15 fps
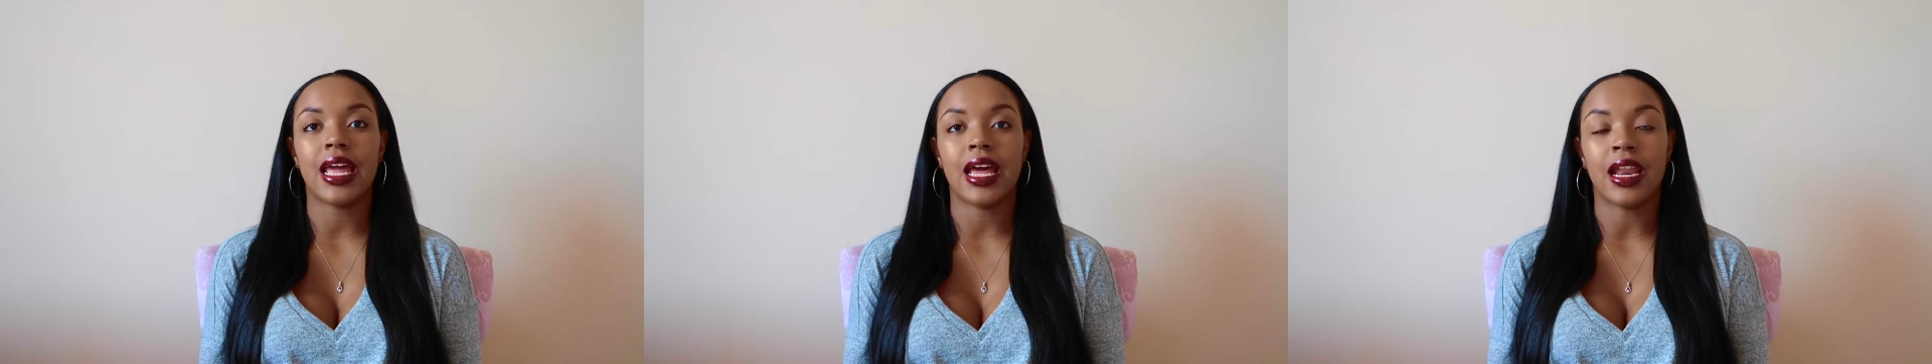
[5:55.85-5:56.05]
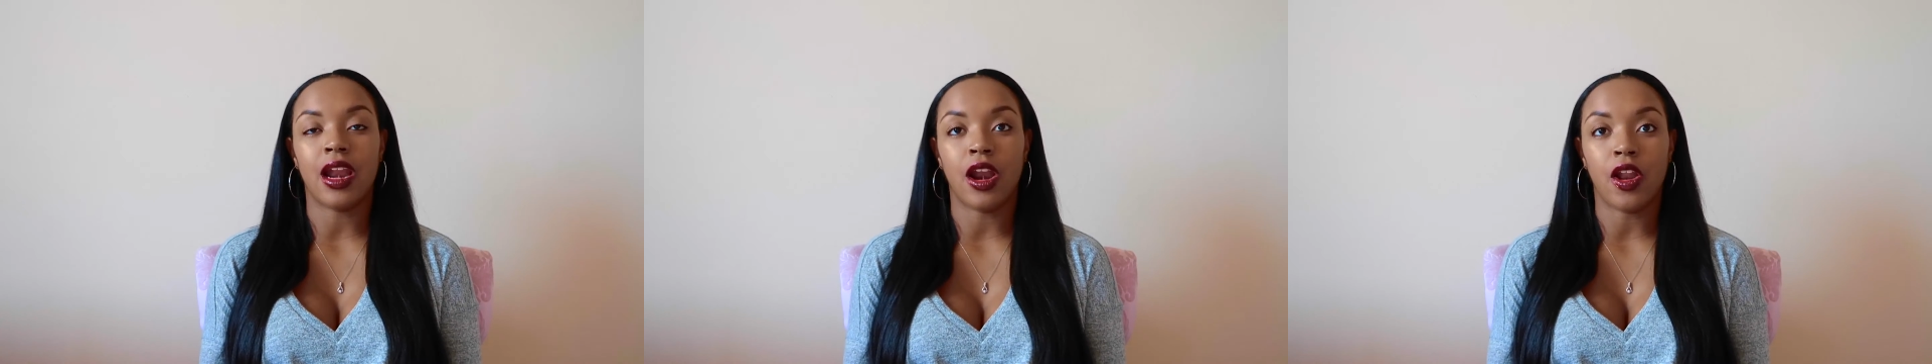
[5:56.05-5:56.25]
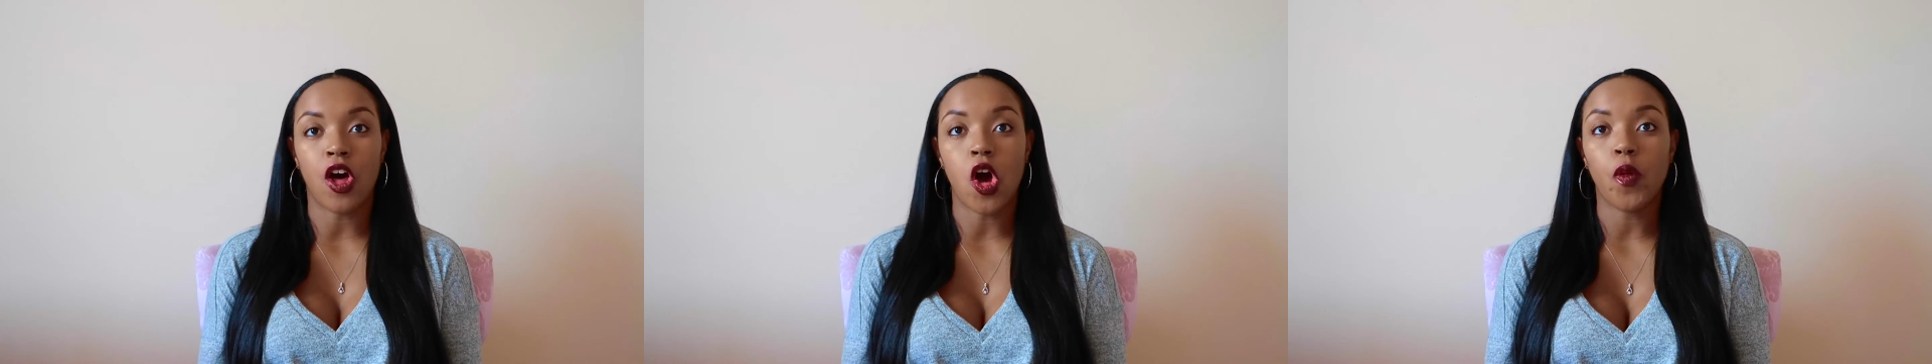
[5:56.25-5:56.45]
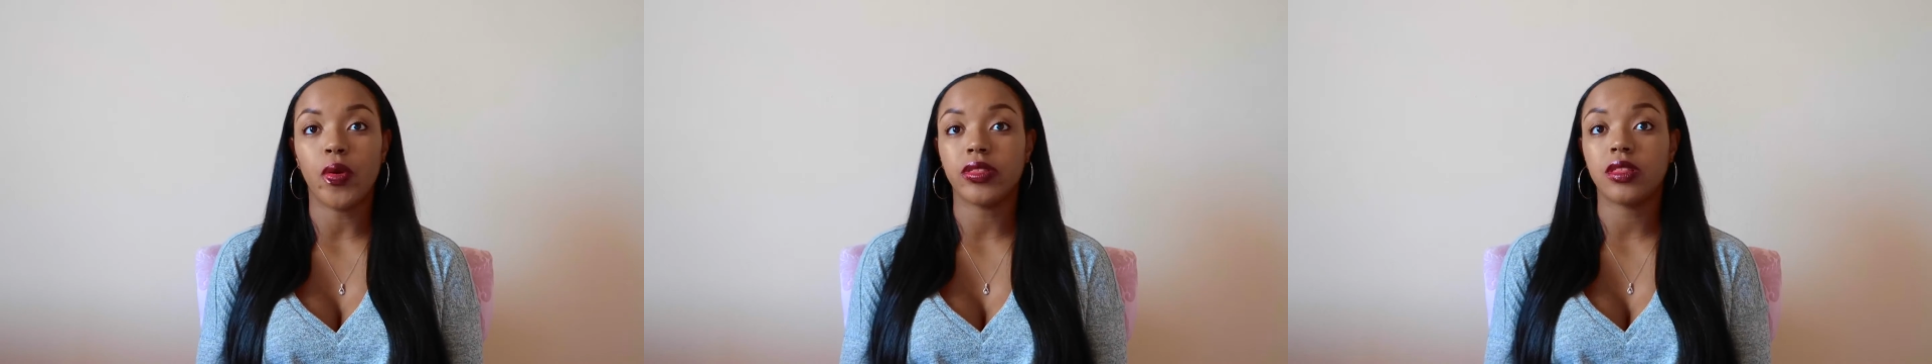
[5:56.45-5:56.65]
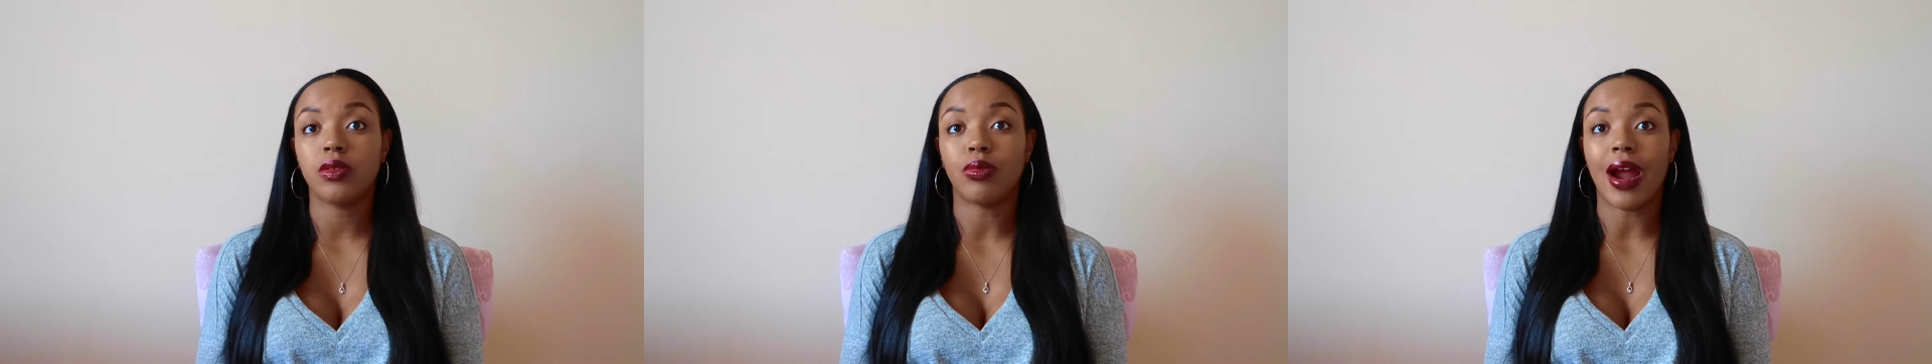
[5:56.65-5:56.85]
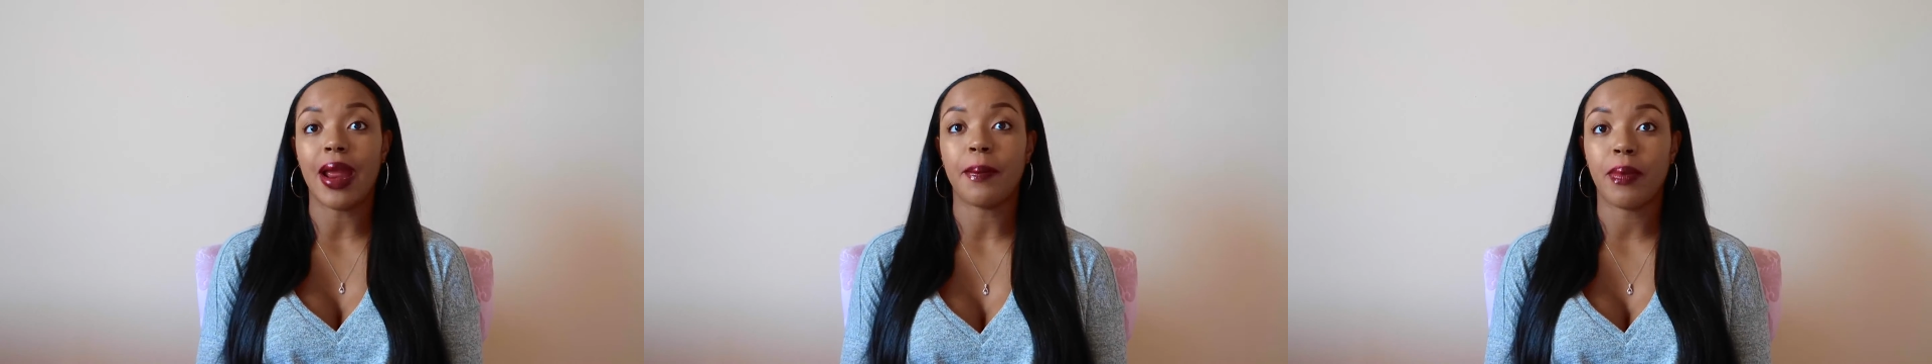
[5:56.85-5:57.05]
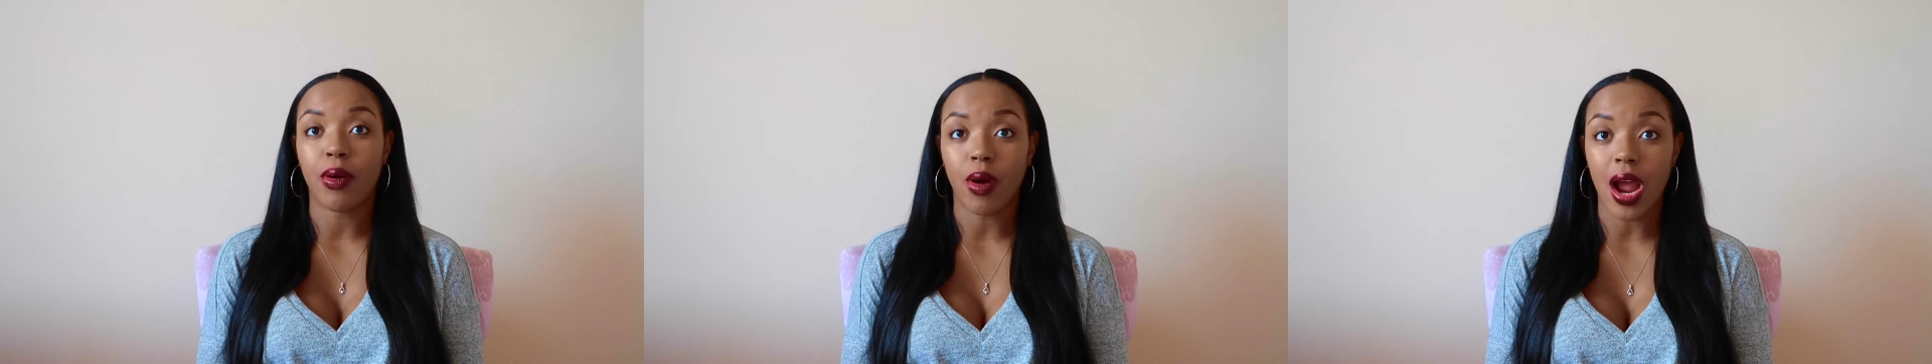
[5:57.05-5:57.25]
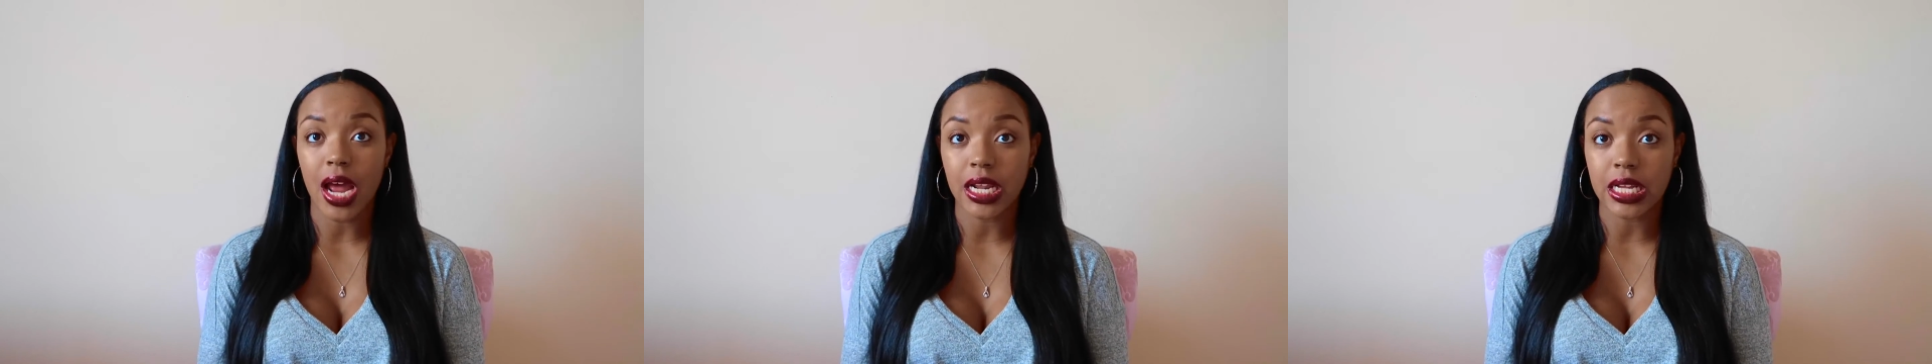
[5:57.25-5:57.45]
and along with the right
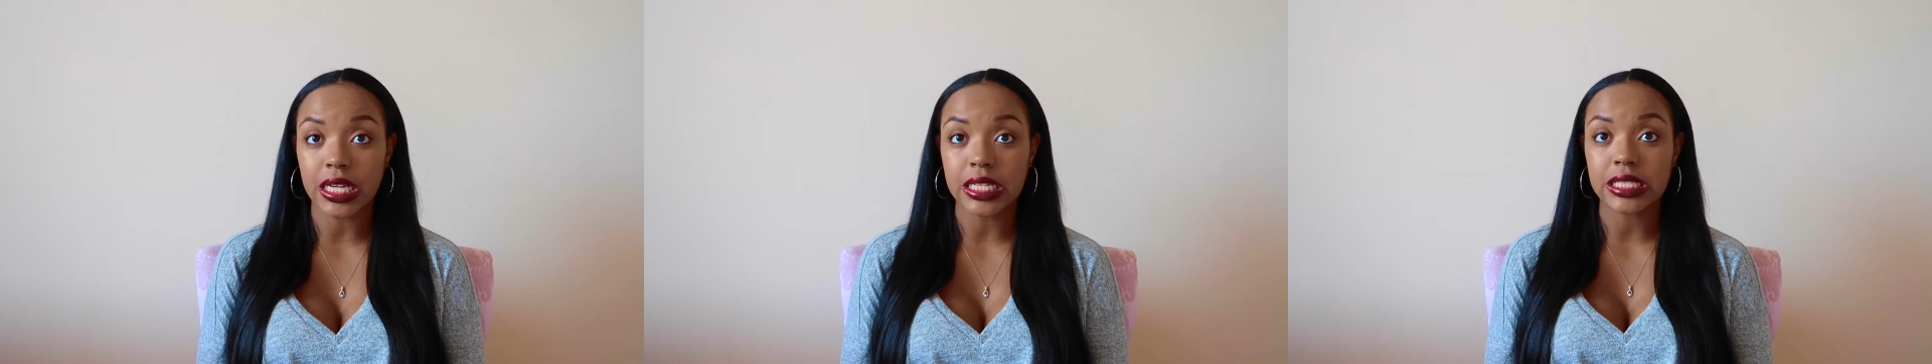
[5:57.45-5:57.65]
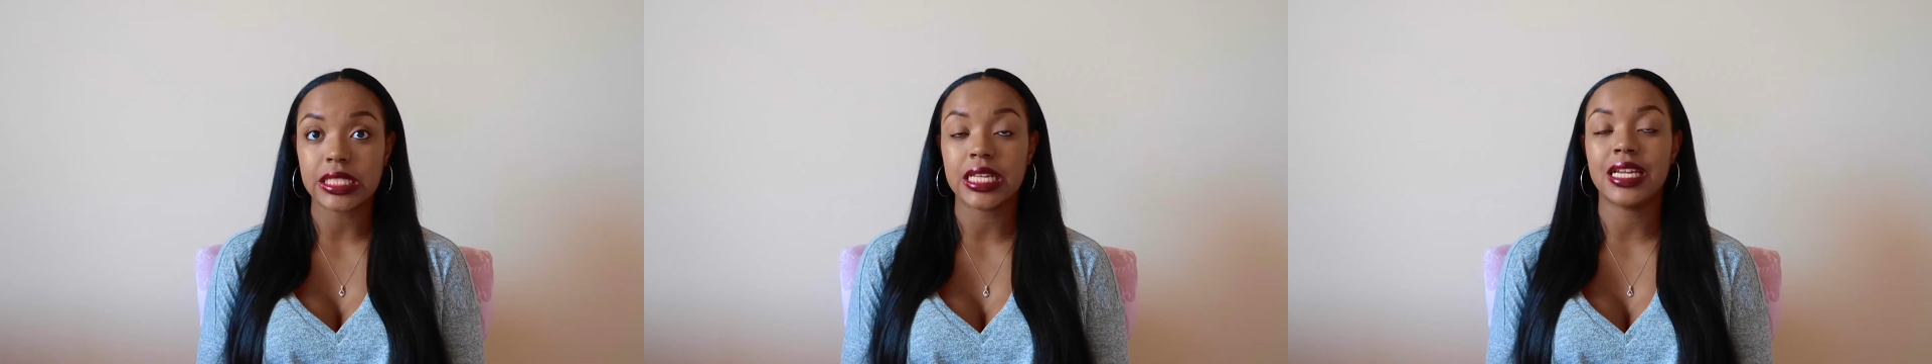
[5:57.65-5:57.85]
products,